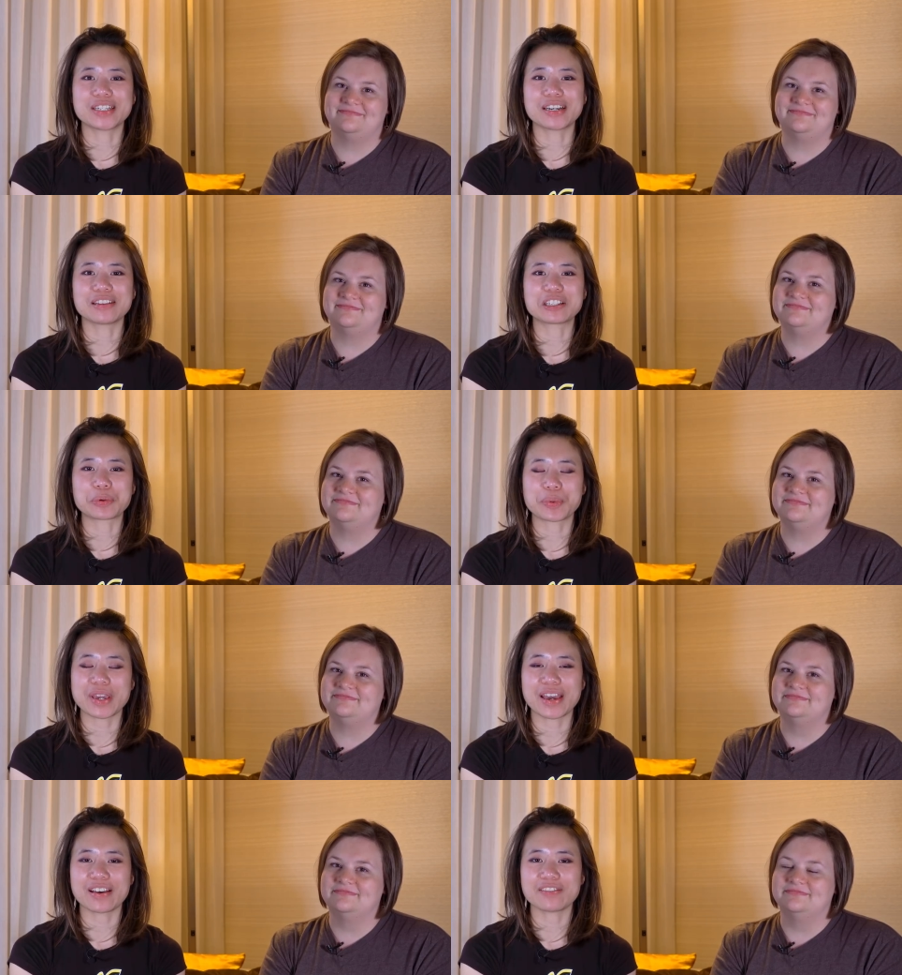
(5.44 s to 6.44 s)
Speaker 1: Dialogs, where
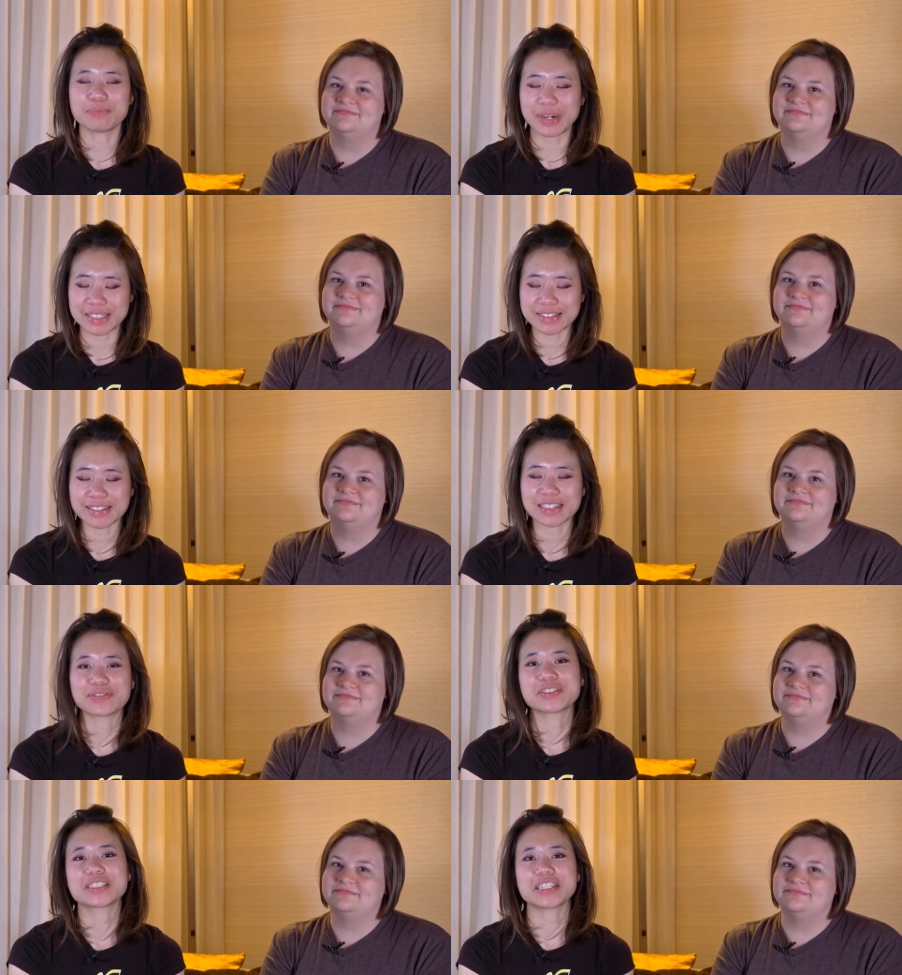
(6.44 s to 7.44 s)
we have bite sized
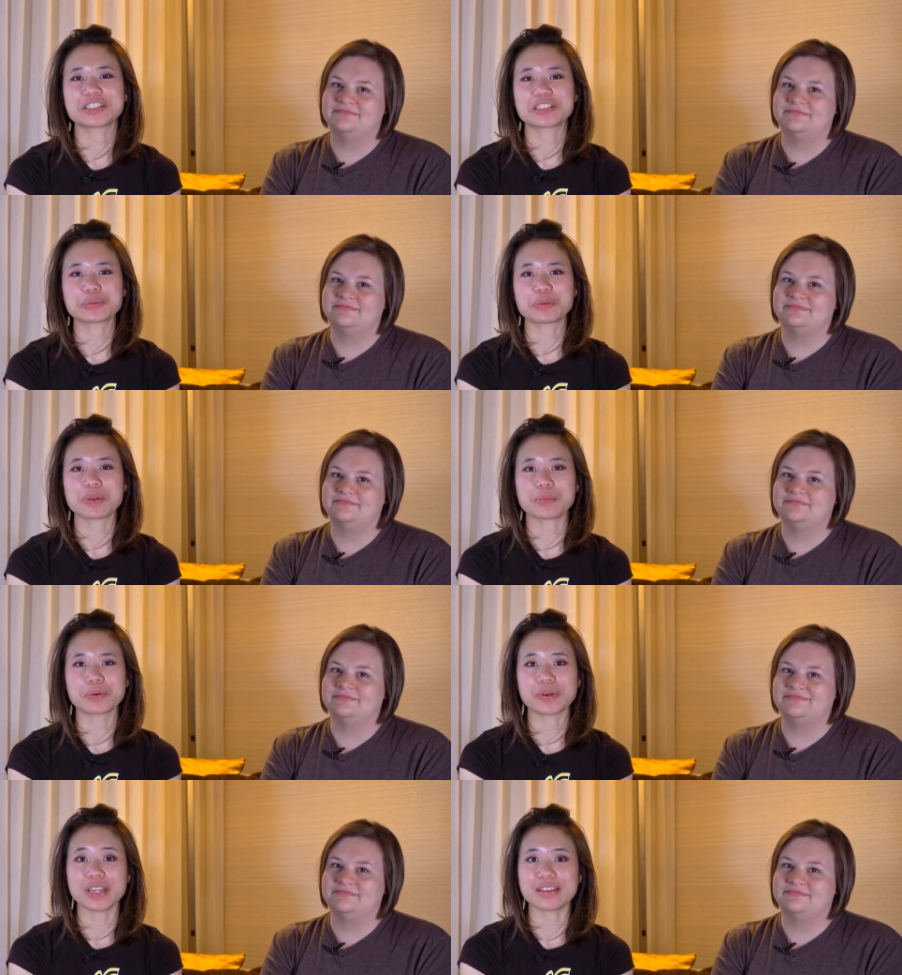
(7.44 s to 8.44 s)
conversations with
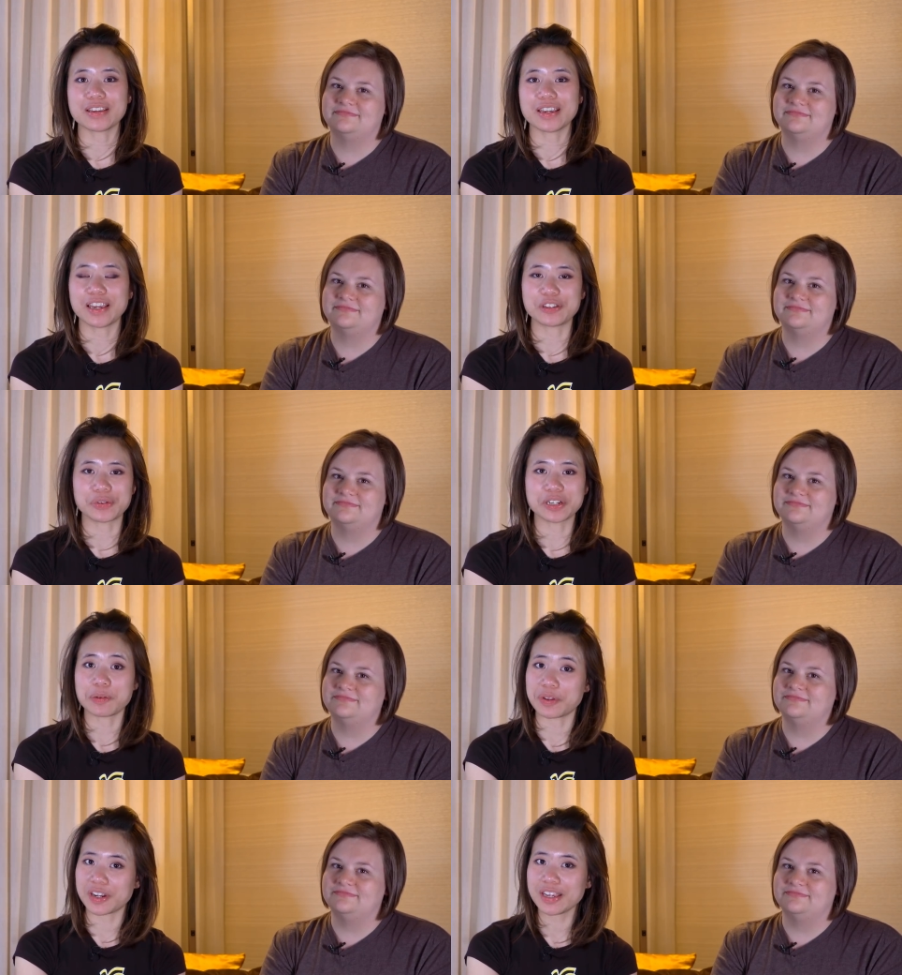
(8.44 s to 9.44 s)
people in the Android
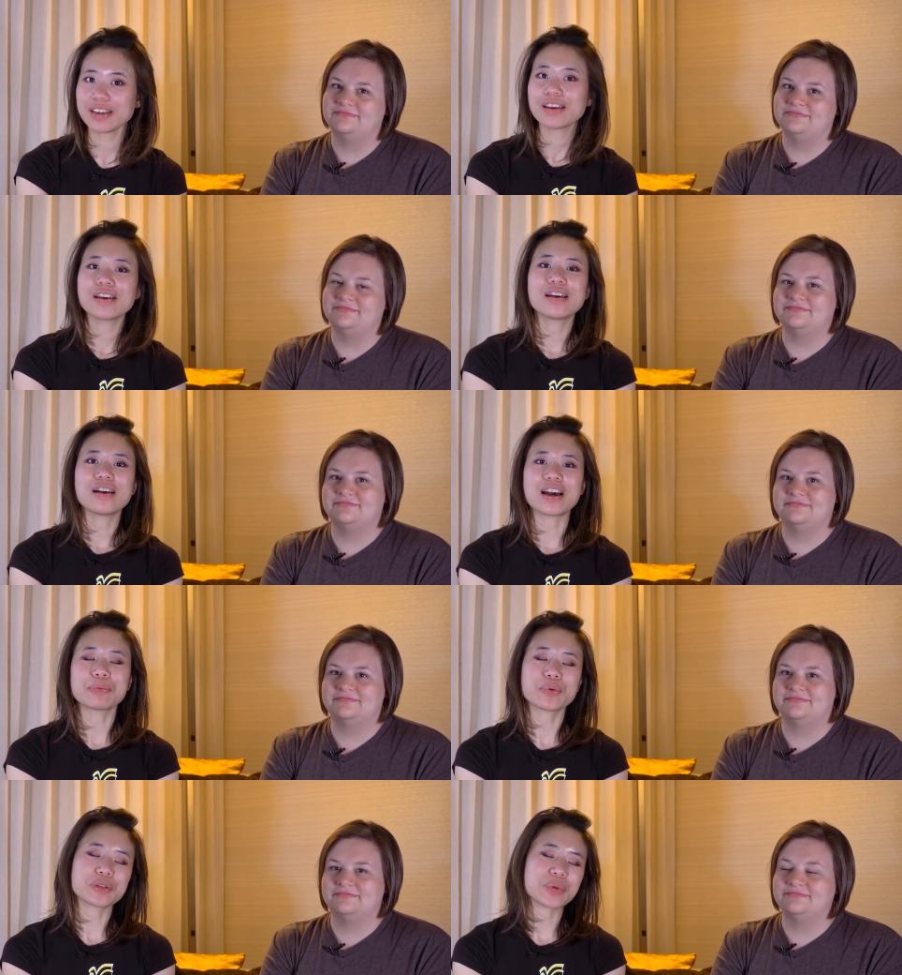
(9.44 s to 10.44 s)
community.
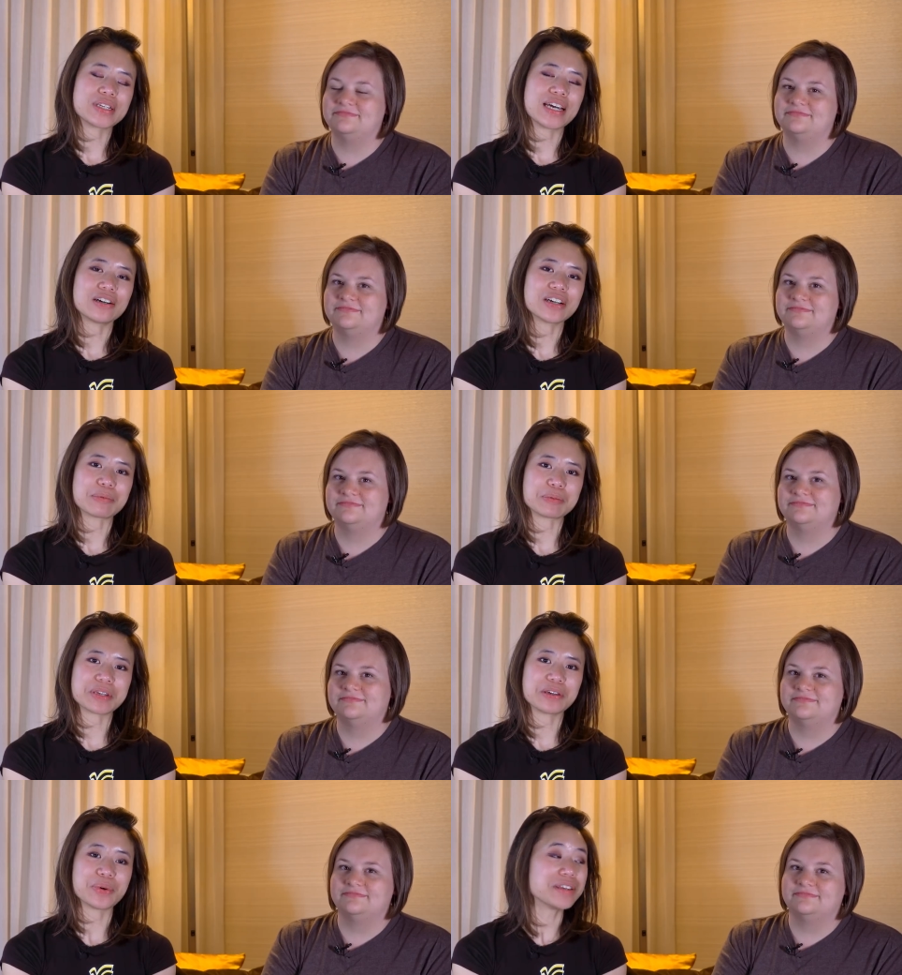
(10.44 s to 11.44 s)
I'm Huyen Dao, and I'm
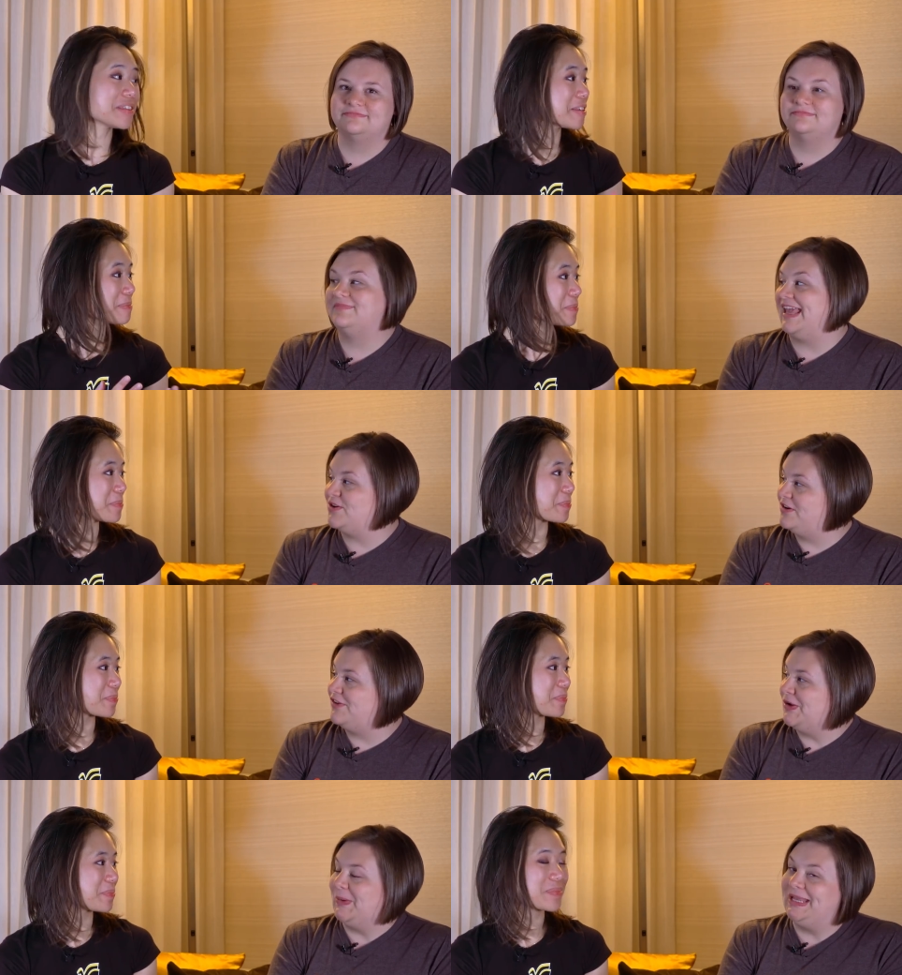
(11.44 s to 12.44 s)
speaking with Andrea
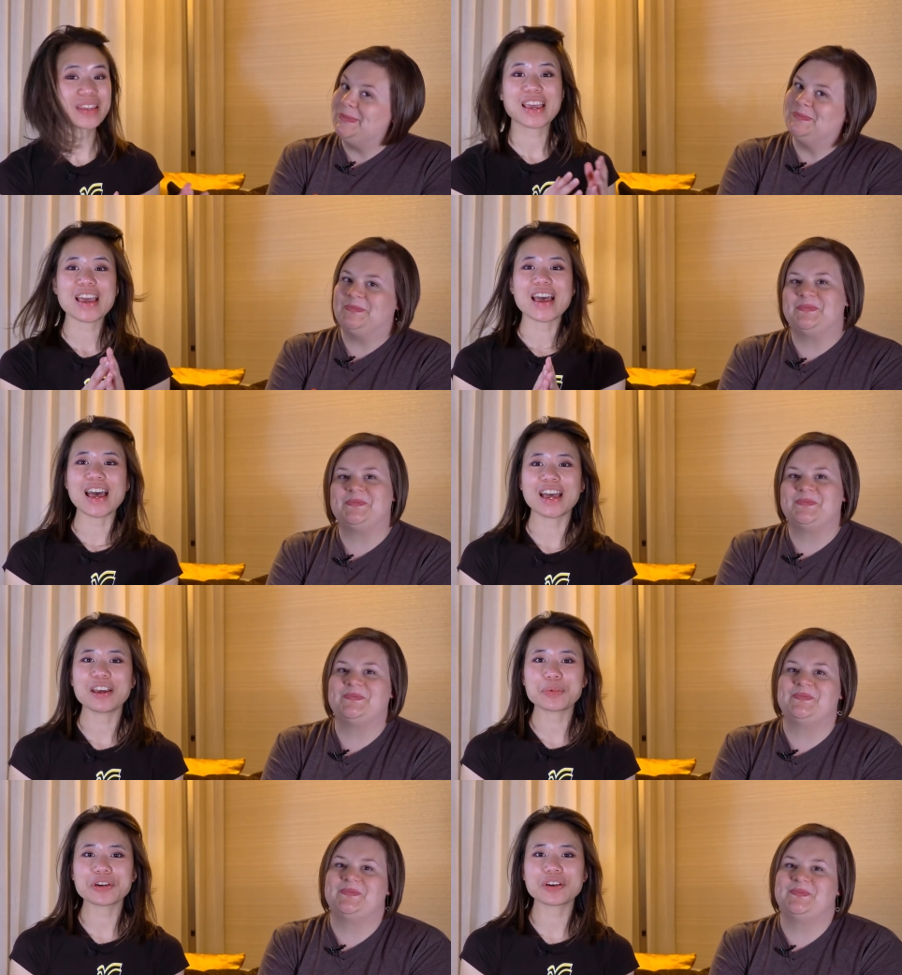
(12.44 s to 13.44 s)
Falcone. And we're